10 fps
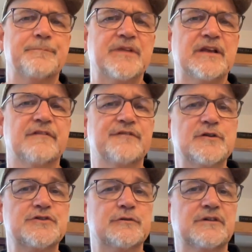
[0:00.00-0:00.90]
in a
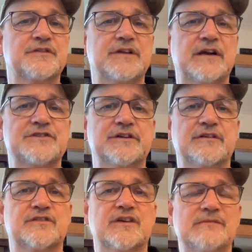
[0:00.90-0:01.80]
future
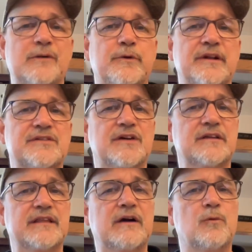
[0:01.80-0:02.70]
discussion, so you might want to
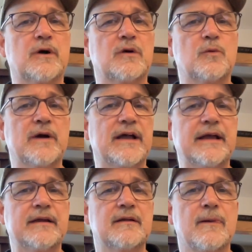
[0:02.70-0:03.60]
tuck that one
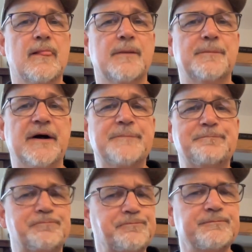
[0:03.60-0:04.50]
away. But
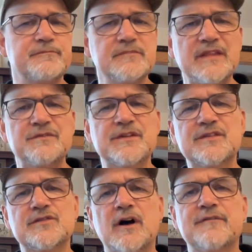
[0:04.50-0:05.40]
this
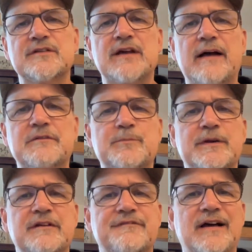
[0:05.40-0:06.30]
has oftentimes
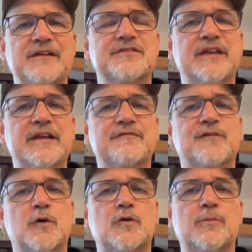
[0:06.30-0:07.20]
been a fascinating
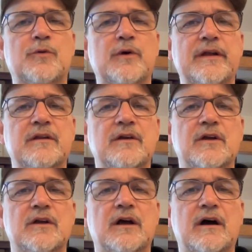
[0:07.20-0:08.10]
focal point
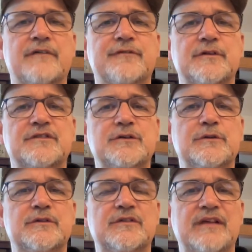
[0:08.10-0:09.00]
for
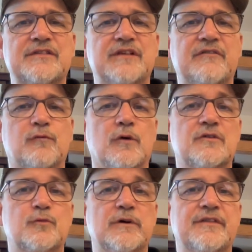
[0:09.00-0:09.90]
students as they've
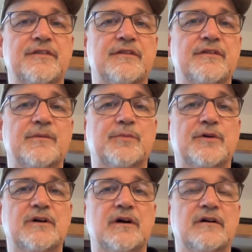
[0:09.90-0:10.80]
worked with the
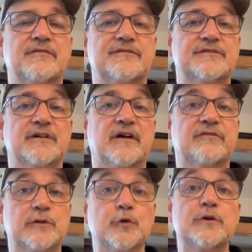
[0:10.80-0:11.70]
book of
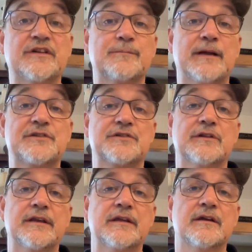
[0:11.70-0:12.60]
Luke
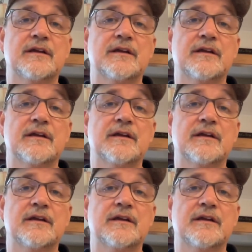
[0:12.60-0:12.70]
especially,